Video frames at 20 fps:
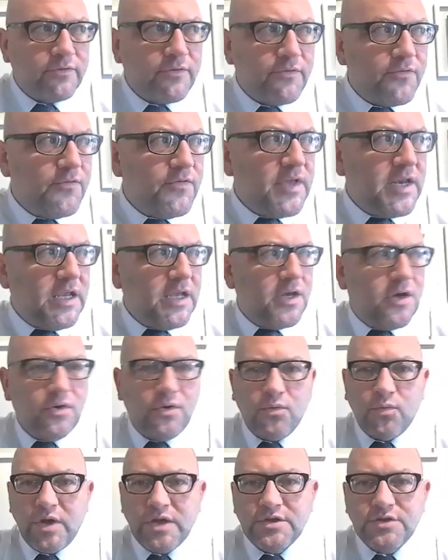of a video
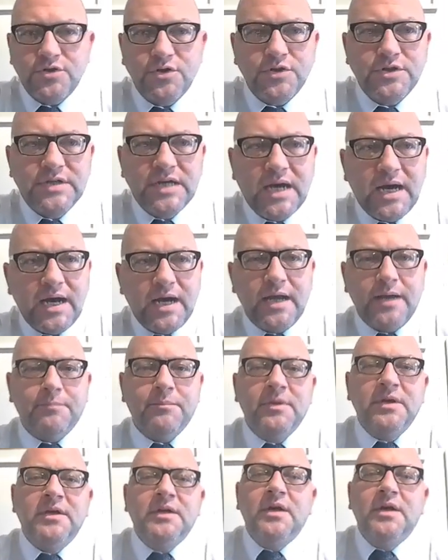and waste your
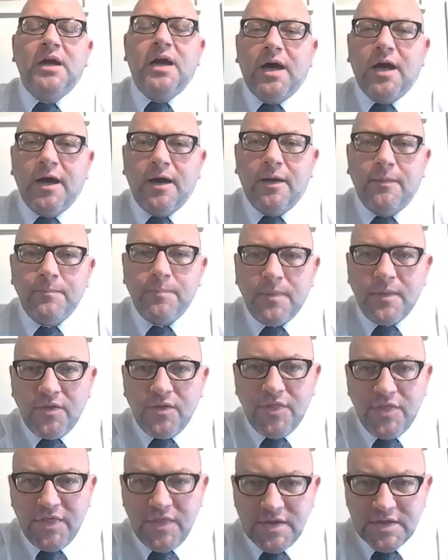time. Um,
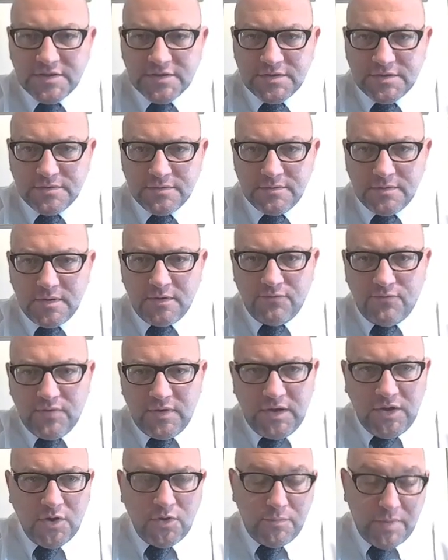this uh,
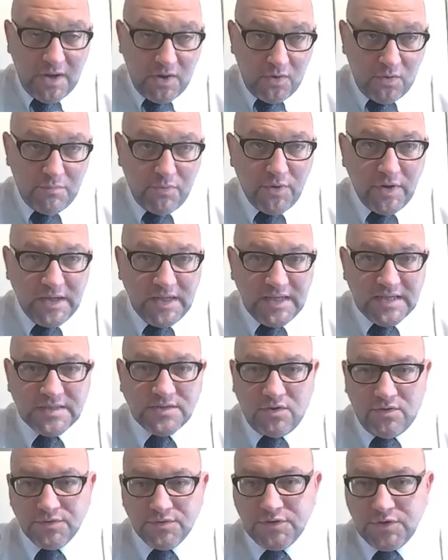video PowerPoint is
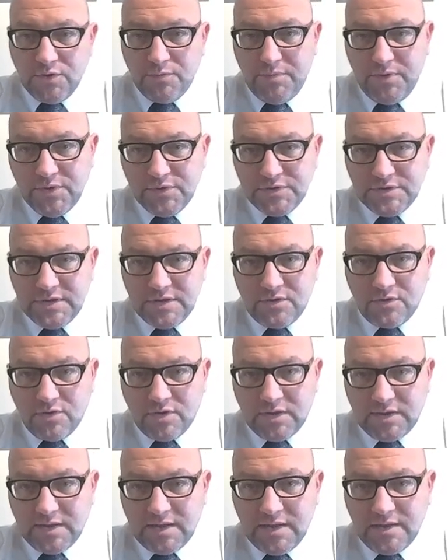also posted
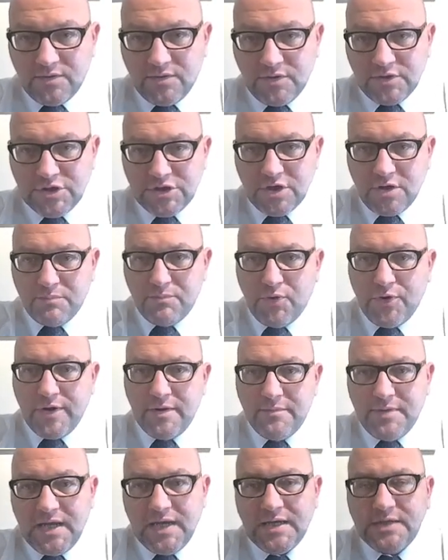online on the
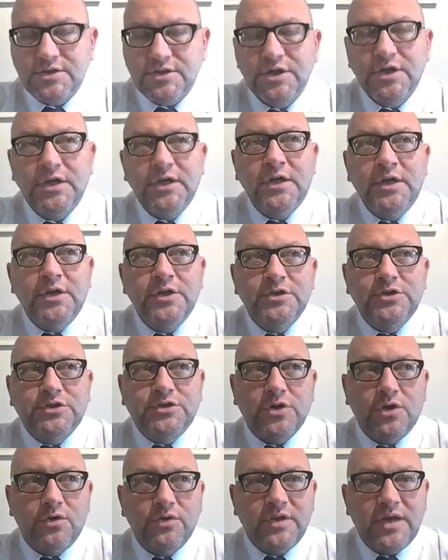SharePoint page
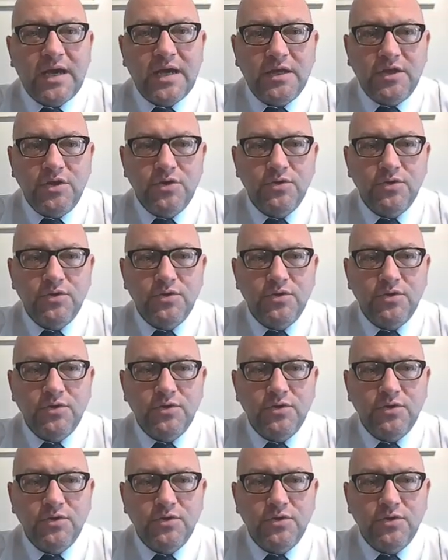so that